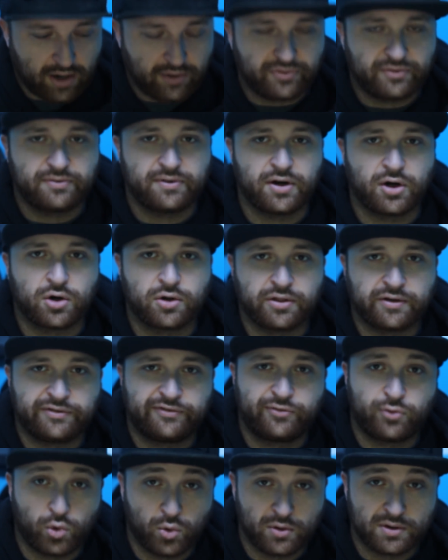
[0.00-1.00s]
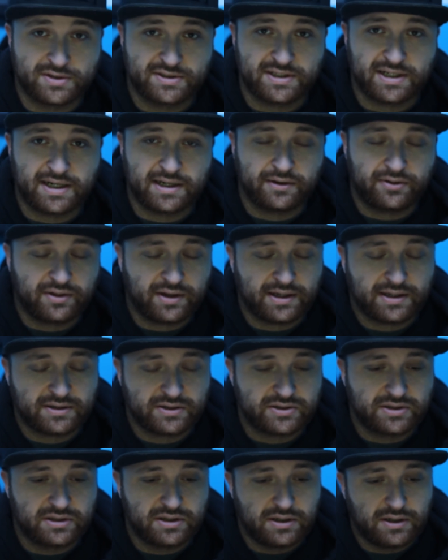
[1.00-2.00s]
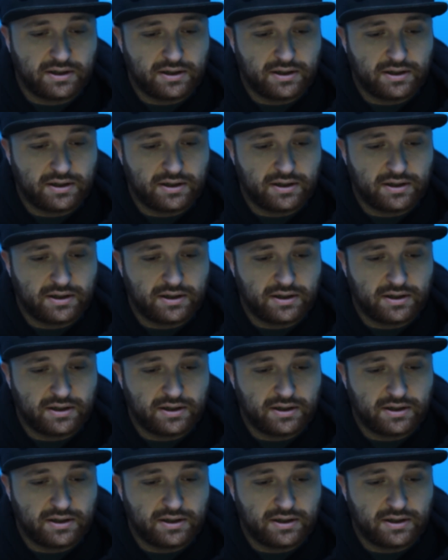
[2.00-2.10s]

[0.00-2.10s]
out there on the Ford side of things.